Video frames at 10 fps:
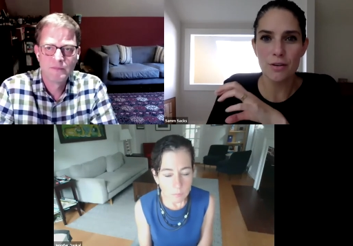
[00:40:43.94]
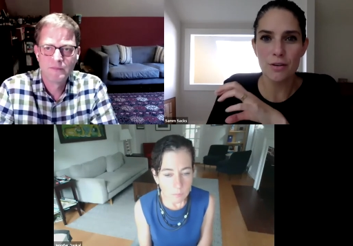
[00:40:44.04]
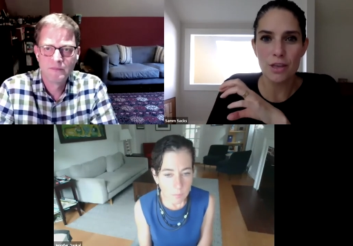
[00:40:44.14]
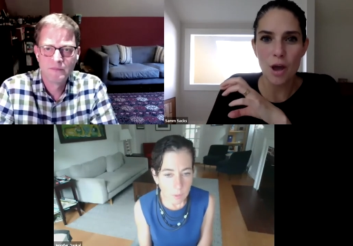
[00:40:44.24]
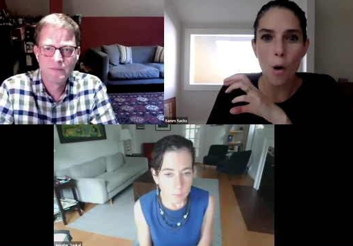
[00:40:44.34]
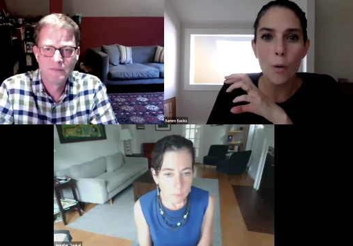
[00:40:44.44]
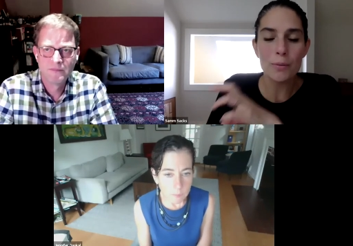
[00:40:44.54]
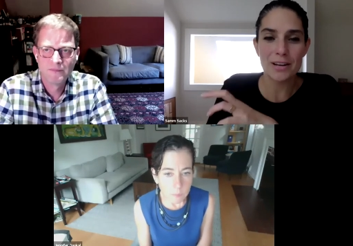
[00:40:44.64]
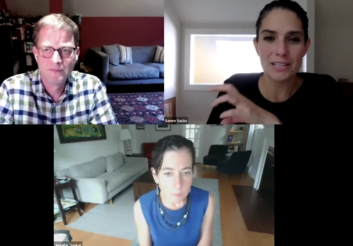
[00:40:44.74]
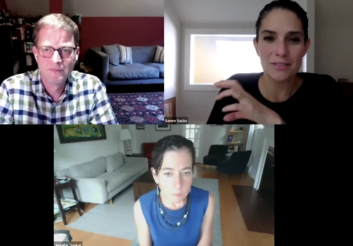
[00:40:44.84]
Speaker 1: the
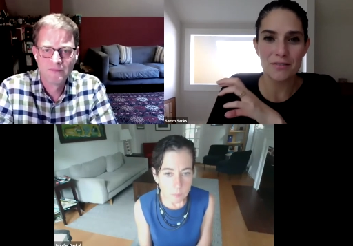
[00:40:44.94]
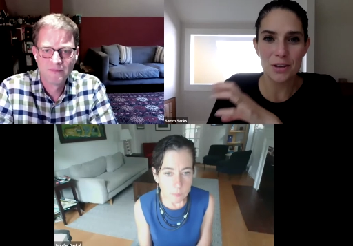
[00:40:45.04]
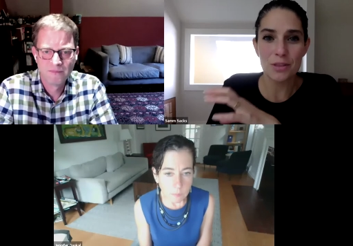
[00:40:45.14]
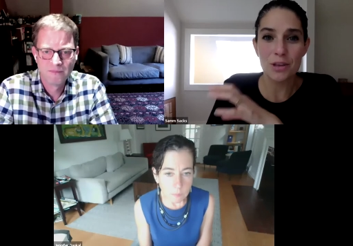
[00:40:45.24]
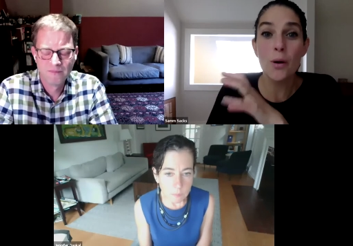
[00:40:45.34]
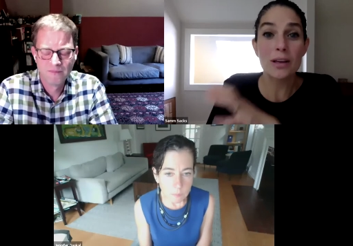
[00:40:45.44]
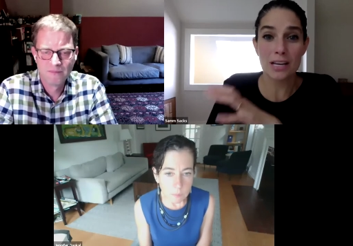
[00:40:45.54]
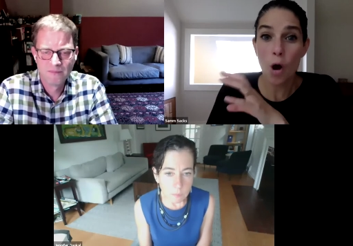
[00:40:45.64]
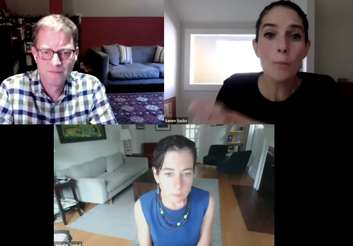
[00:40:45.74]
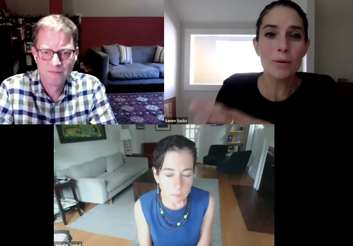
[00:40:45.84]
openness of the, the US,
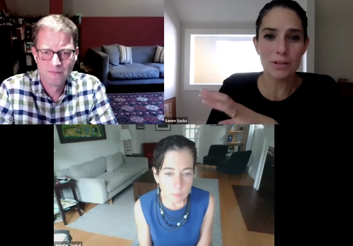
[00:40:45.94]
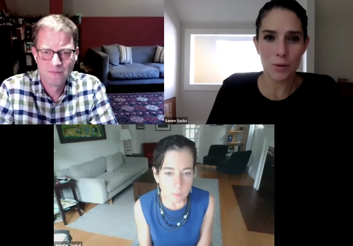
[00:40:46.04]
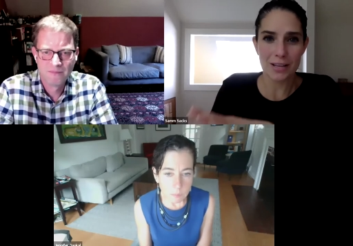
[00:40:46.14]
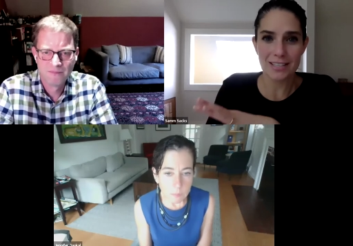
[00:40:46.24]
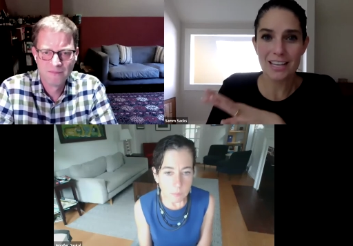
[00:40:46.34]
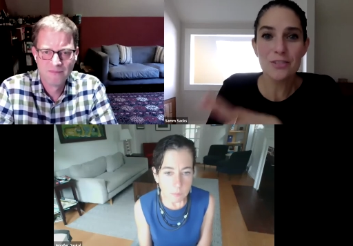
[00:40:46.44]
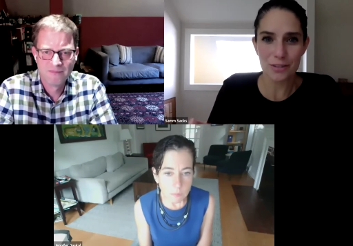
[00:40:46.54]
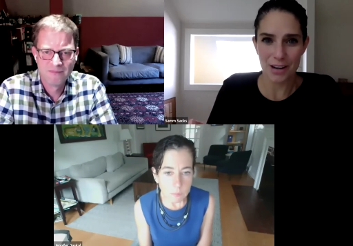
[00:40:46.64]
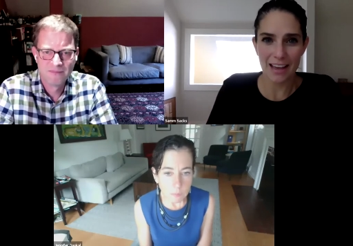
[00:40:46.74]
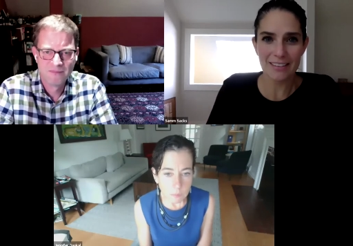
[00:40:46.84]
an open U.S.
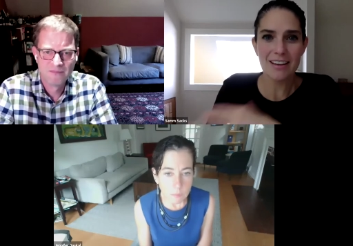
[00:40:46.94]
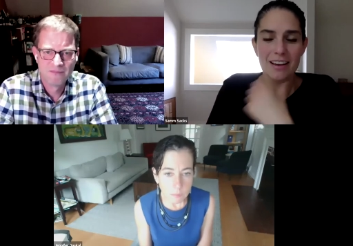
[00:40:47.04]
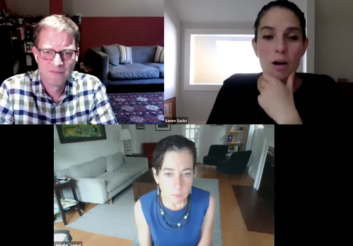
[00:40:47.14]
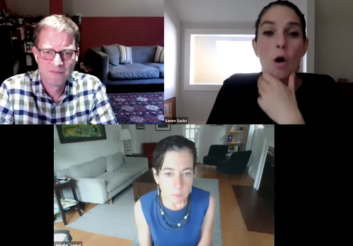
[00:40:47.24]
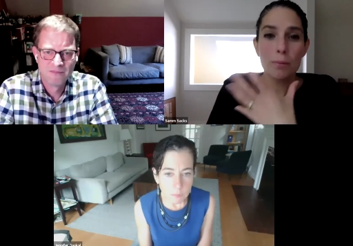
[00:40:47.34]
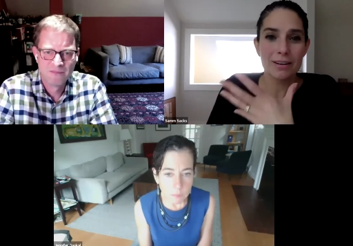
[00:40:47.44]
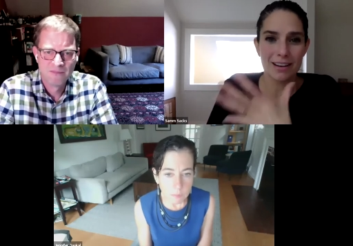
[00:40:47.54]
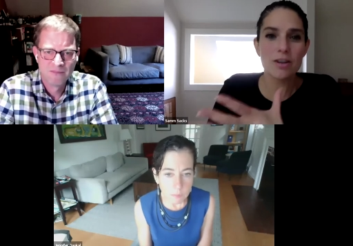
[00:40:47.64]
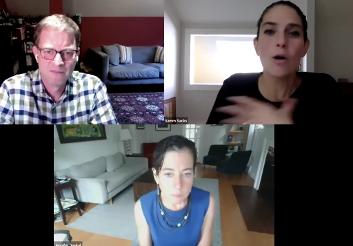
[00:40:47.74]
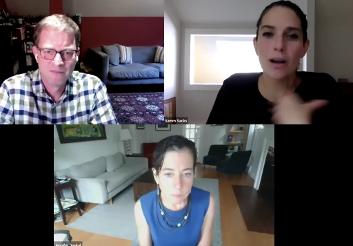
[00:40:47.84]
internet open
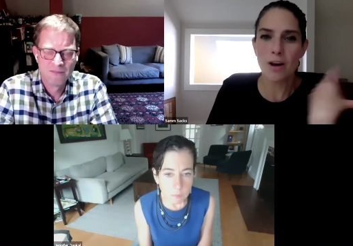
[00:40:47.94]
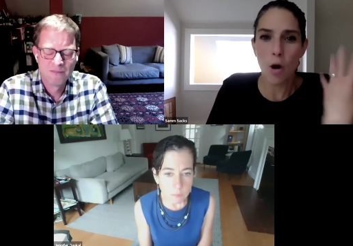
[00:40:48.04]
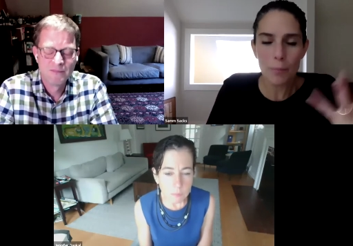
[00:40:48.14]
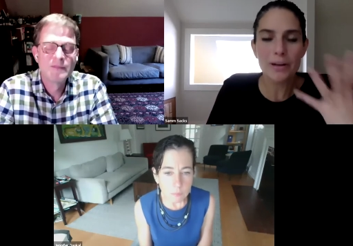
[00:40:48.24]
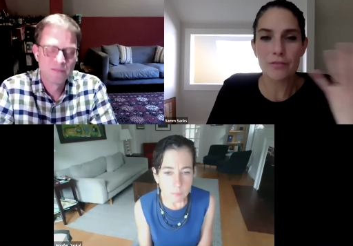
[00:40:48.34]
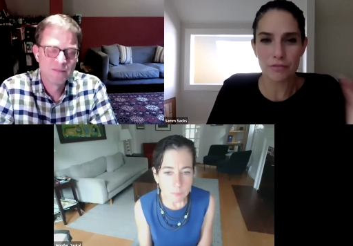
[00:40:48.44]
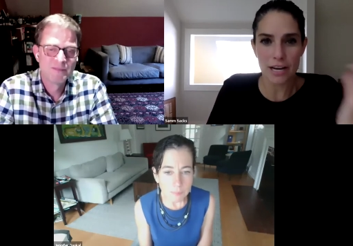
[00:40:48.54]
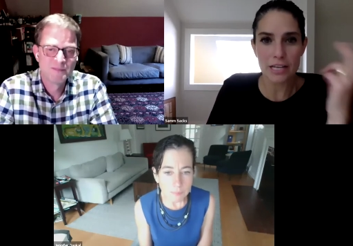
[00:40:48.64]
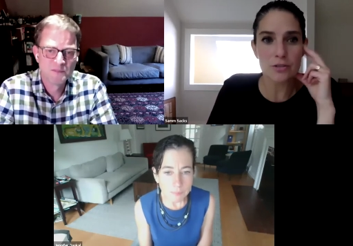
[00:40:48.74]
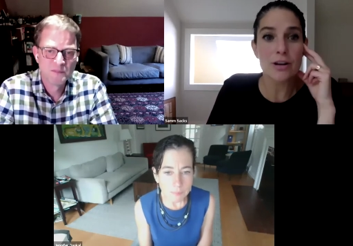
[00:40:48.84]
an, an open and free
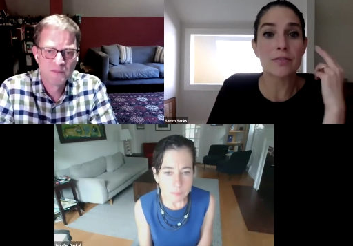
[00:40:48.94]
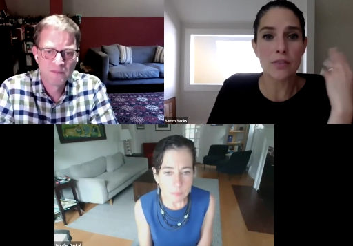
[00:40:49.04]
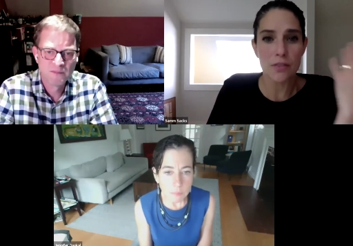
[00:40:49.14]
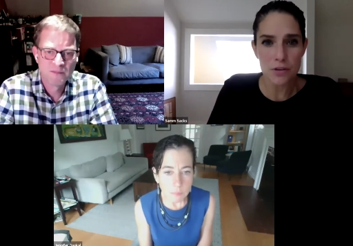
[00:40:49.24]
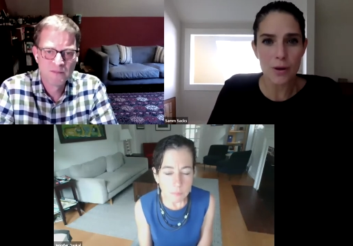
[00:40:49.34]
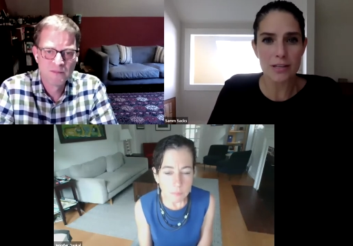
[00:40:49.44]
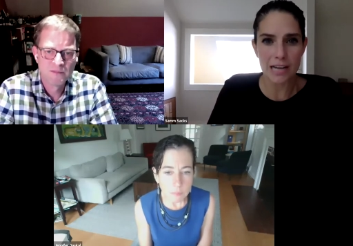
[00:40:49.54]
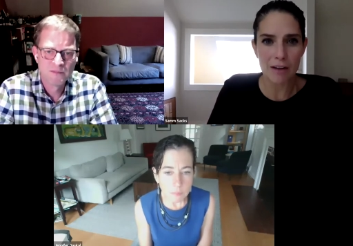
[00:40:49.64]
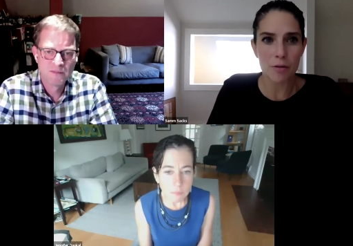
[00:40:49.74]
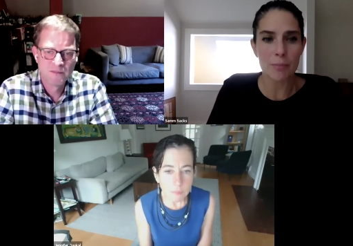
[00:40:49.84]
internet that the US
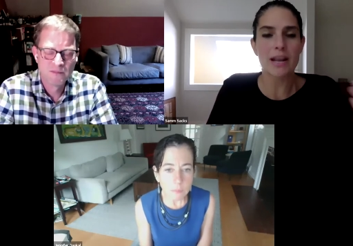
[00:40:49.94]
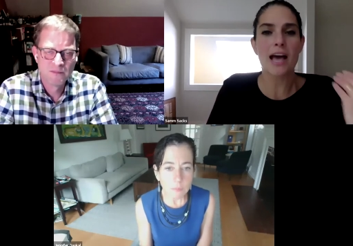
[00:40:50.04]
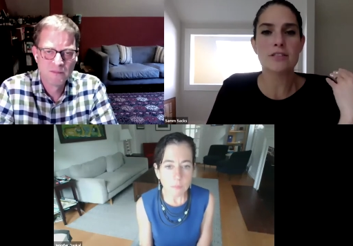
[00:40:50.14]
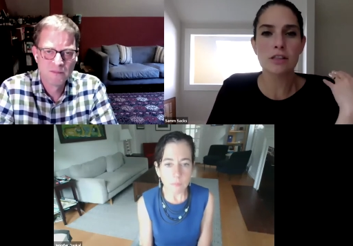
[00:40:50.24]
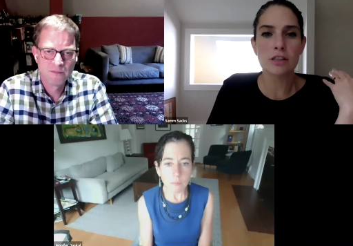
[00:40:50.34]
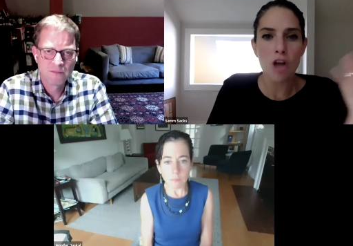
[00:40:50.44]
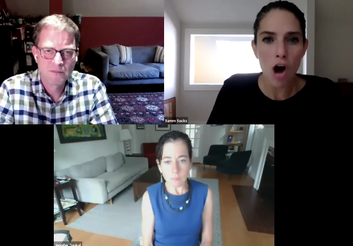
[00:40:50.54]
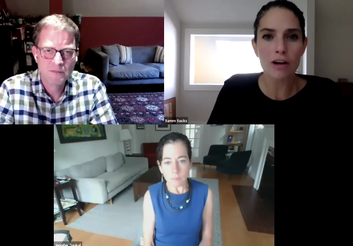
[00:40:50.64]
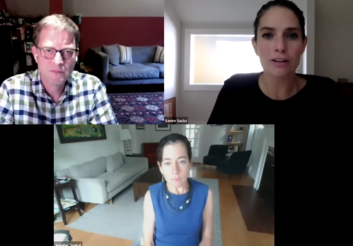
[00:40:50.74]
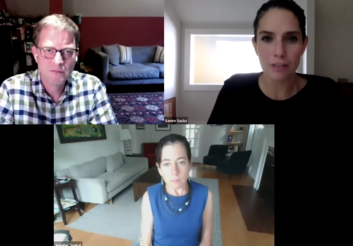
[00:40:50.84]
government has
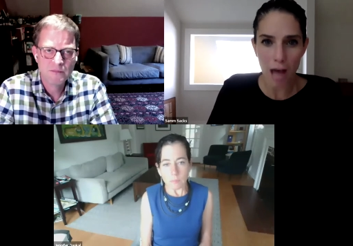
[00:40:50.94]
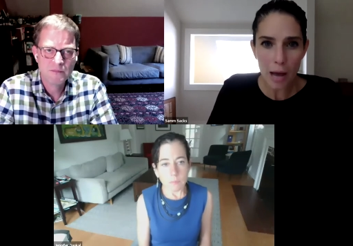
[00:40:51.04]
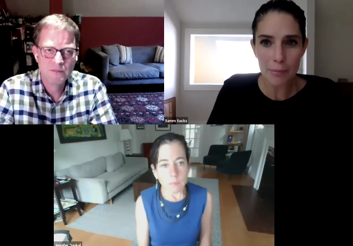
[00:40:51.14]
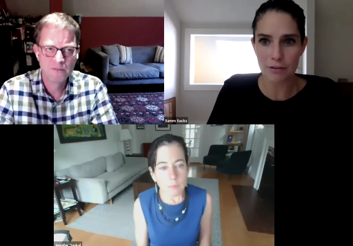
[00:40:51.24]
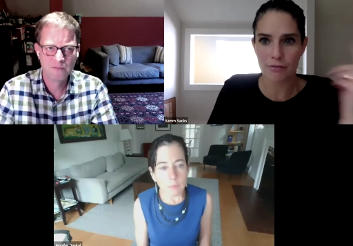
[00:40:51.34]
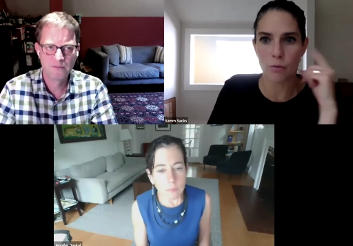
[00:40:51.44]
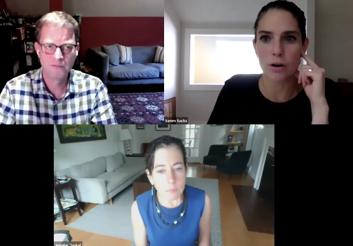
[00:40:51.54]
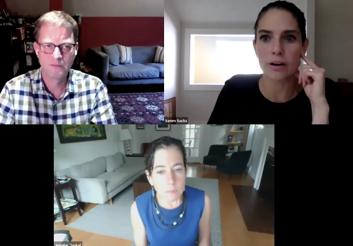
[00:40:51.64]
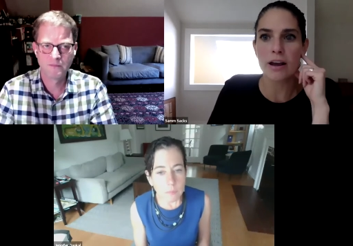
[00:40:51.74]
long lobbied for.